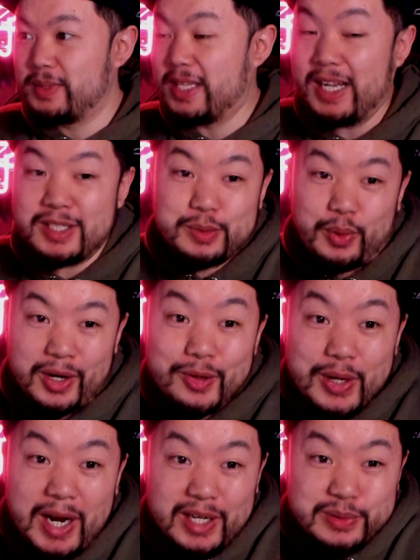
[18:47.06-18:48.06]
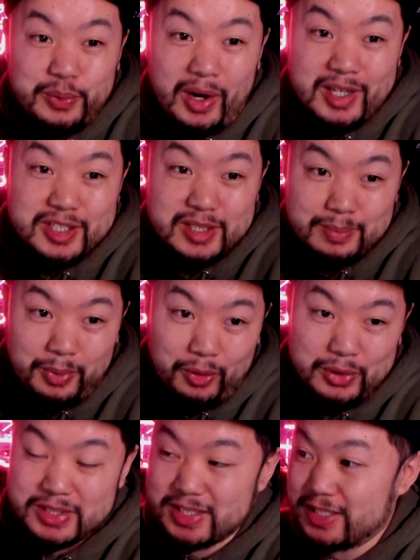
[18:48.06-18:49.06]
But that is why you guys watch
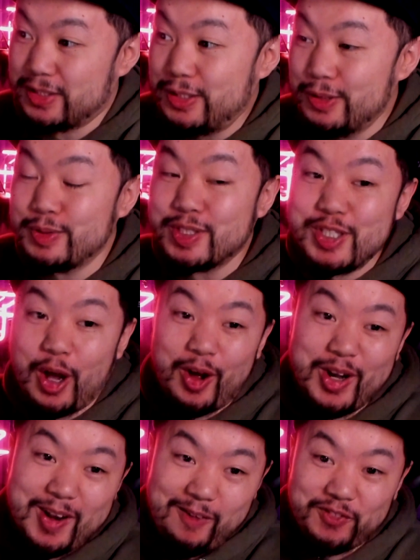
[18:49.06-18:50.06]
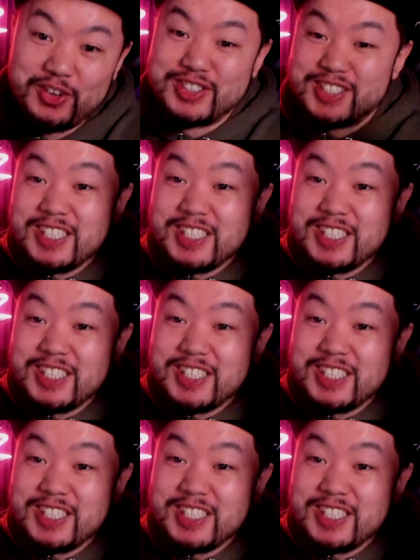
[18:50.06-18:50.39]
sports. You saw it here first.